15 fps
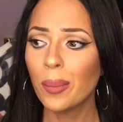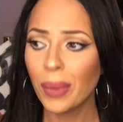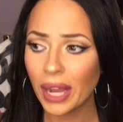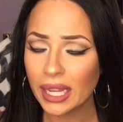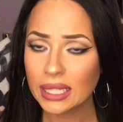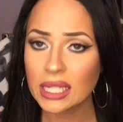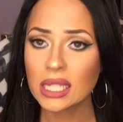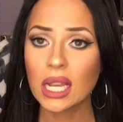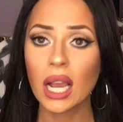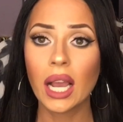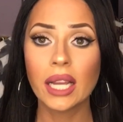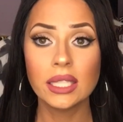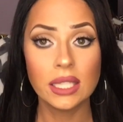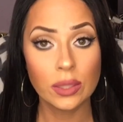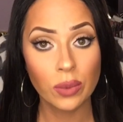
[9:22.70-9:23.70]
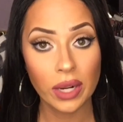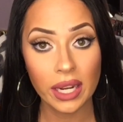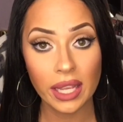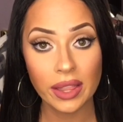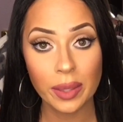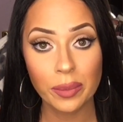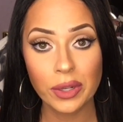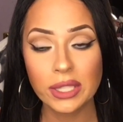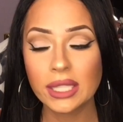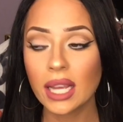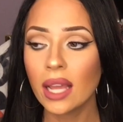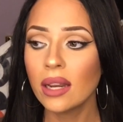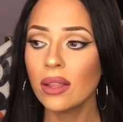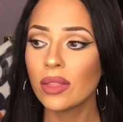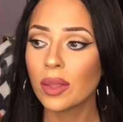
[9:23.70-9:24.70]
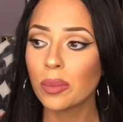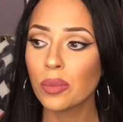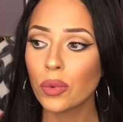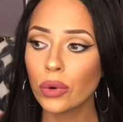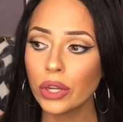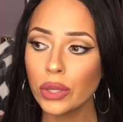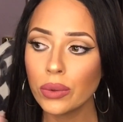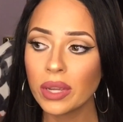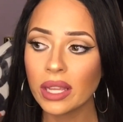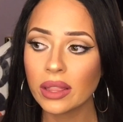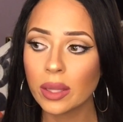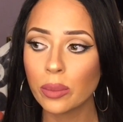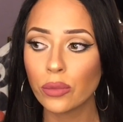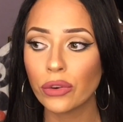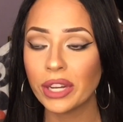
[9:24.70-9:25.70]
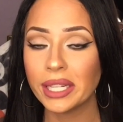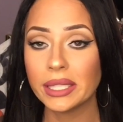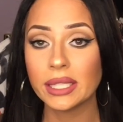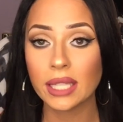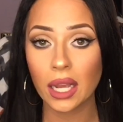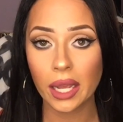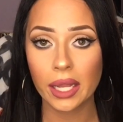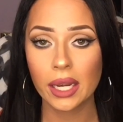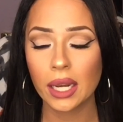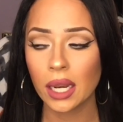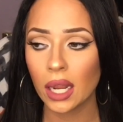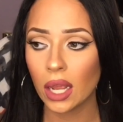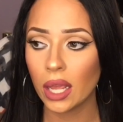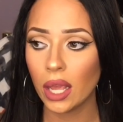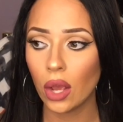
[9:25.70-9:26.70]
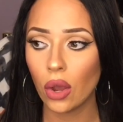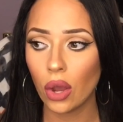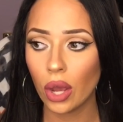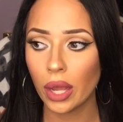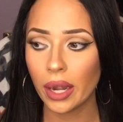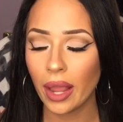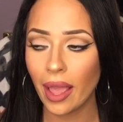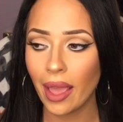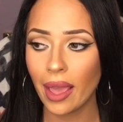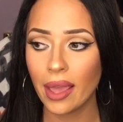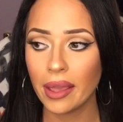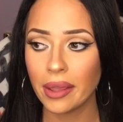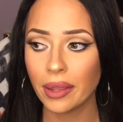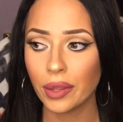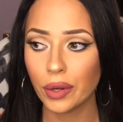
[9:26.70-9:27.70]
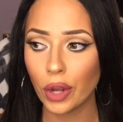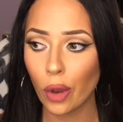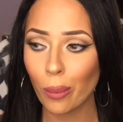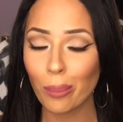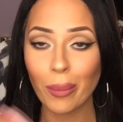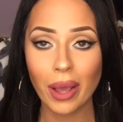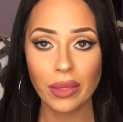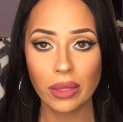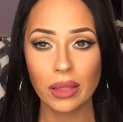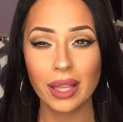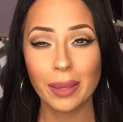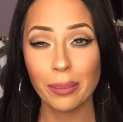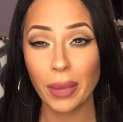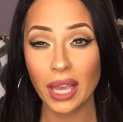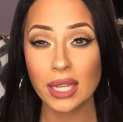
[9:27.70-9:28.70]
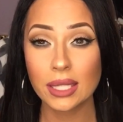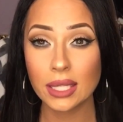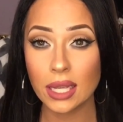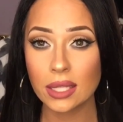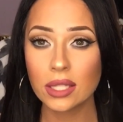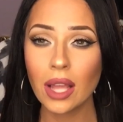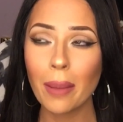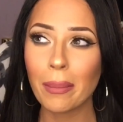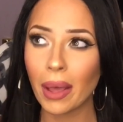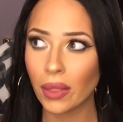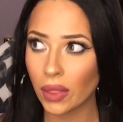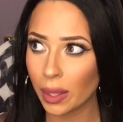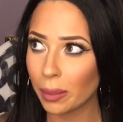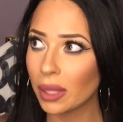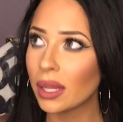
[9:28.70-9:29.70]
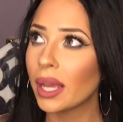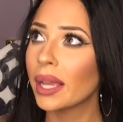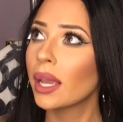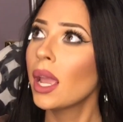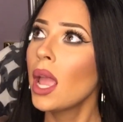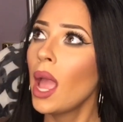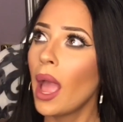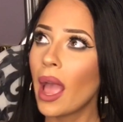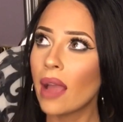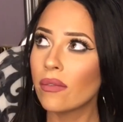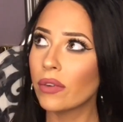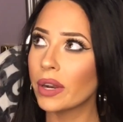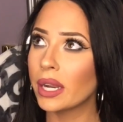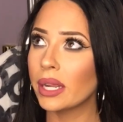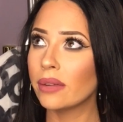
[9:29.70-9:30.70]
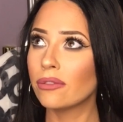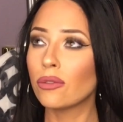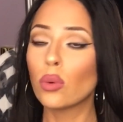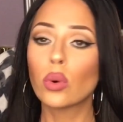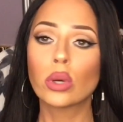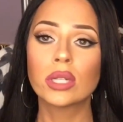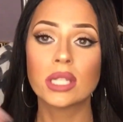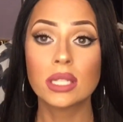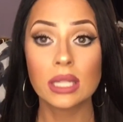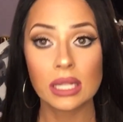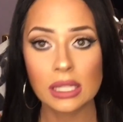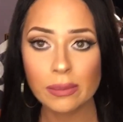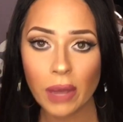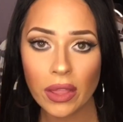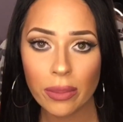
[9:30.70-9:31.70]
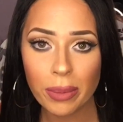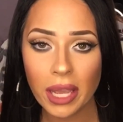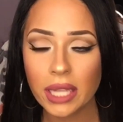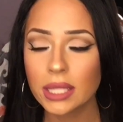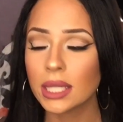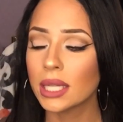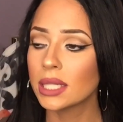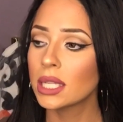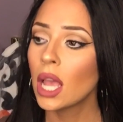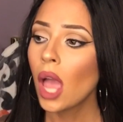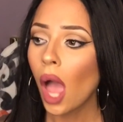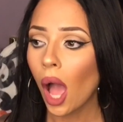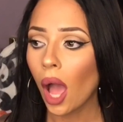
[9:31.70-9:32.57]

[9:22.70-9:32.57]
But I did want to get them redone. The more you get them redone on a, you know, monthly basis, not monthly, but like every 4 to 6 month basis,